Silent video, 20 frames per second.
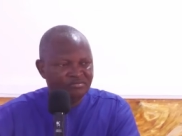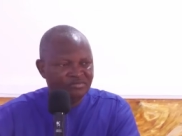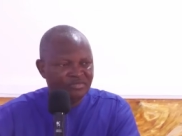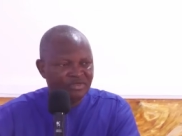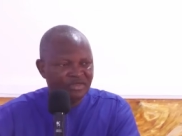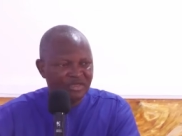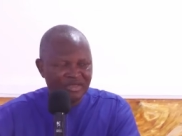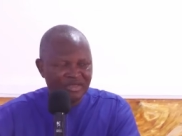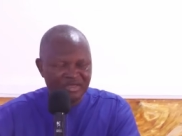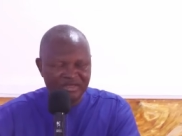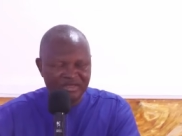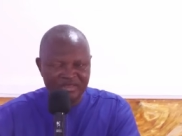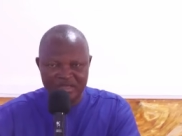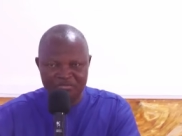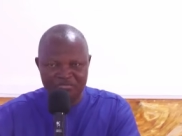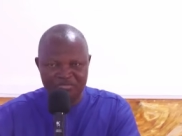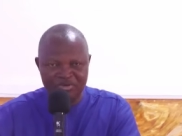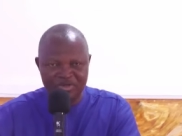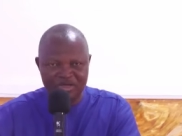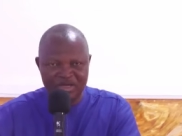is the
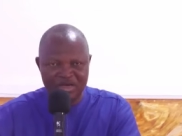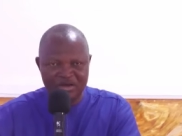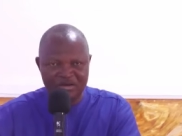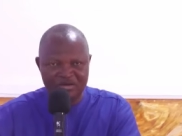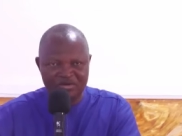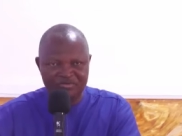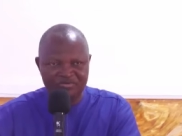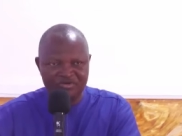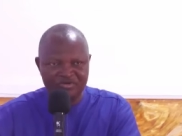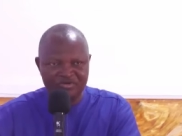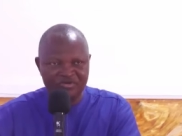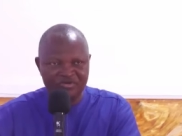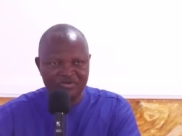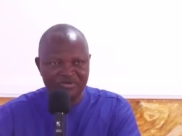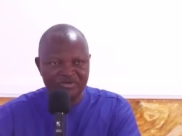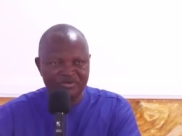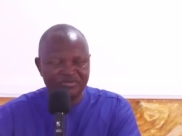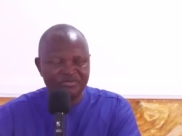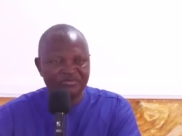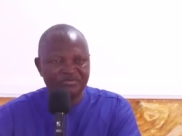pillar of truth.
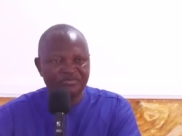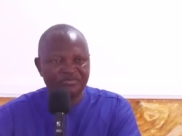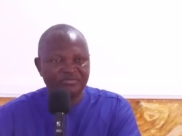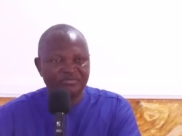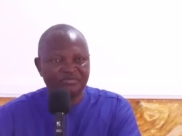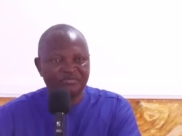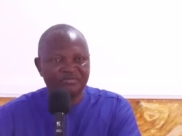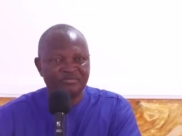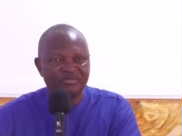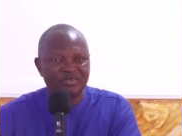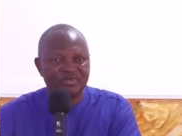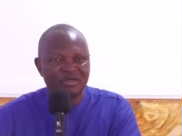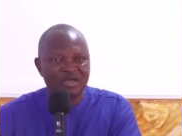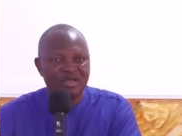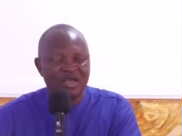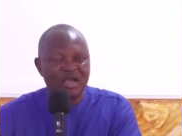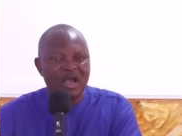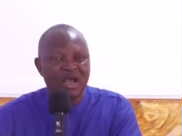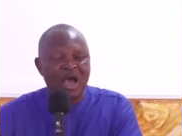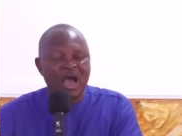
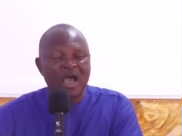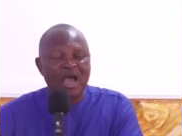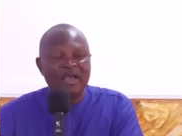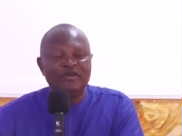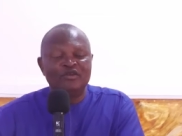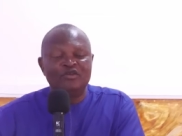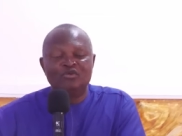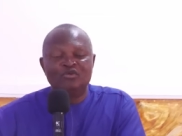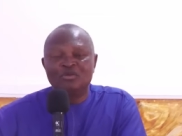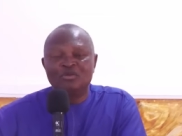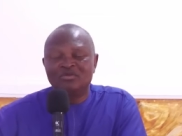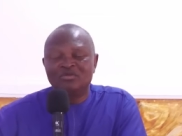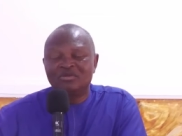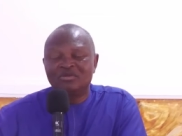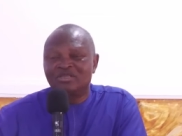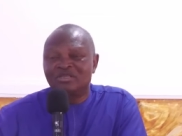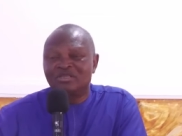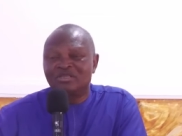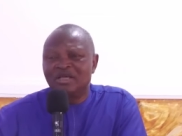I do not send